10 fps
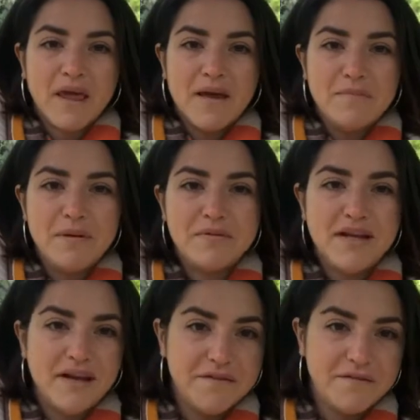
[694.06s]
people
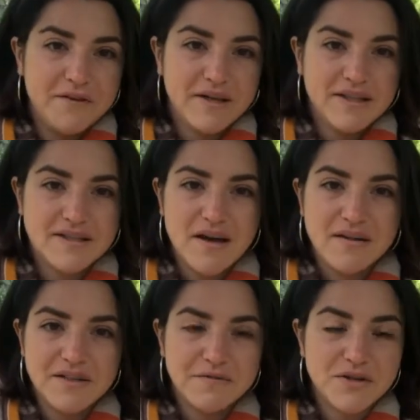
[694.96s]
that have
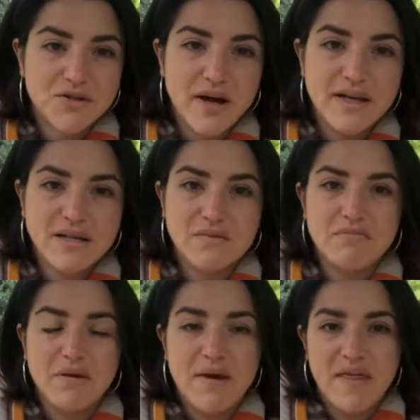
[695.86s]
done different trainings with
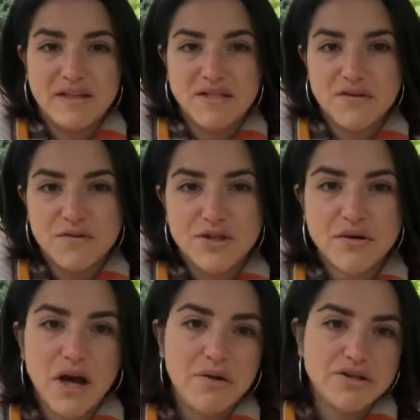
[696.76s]
me, whether that's individual
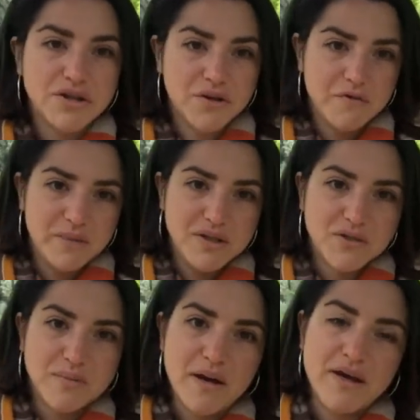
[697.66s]
coaching or have been
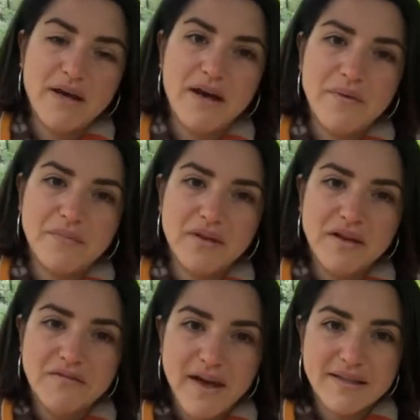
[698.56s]
to my
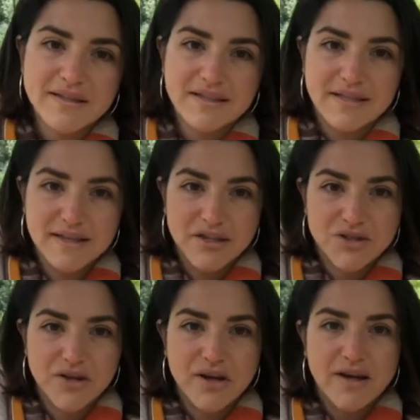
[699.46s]
events,
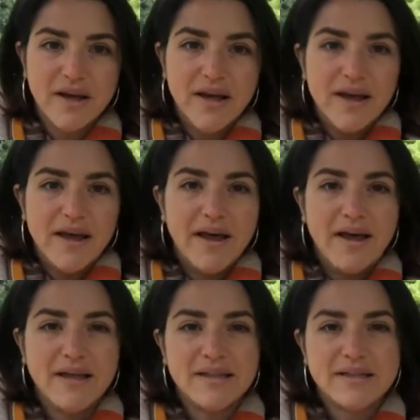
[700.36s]
etc.
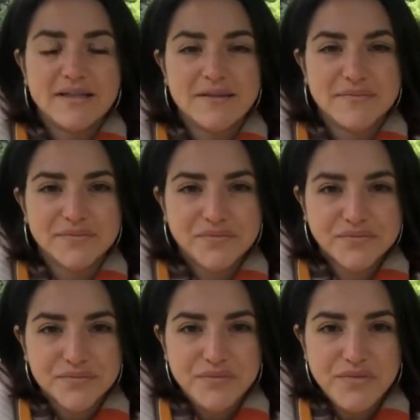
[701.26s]
And
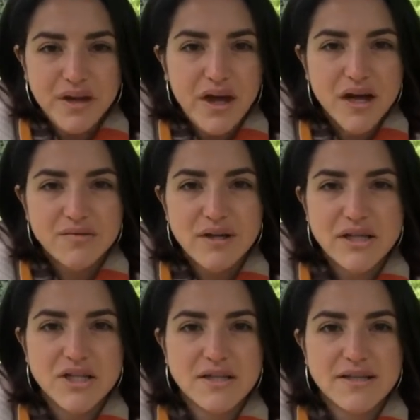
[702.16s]
I'd really
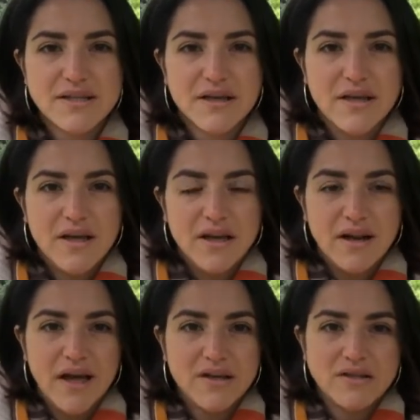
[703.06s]
just
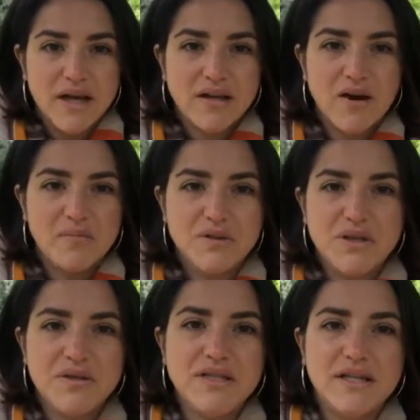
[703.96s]
like to take the
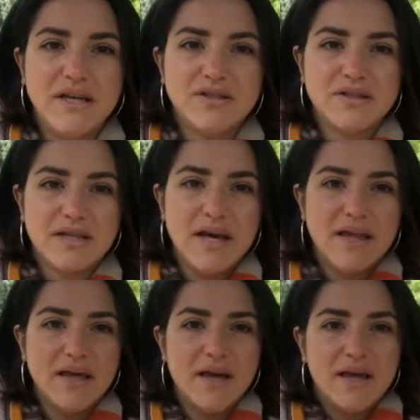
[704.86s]
opportunity to say
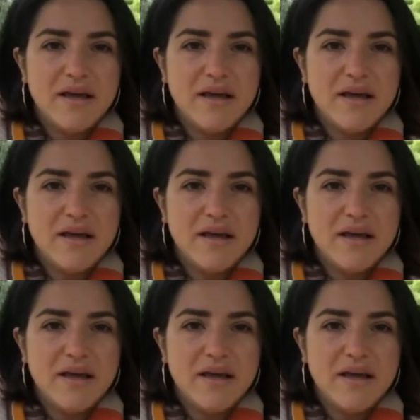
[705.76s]
that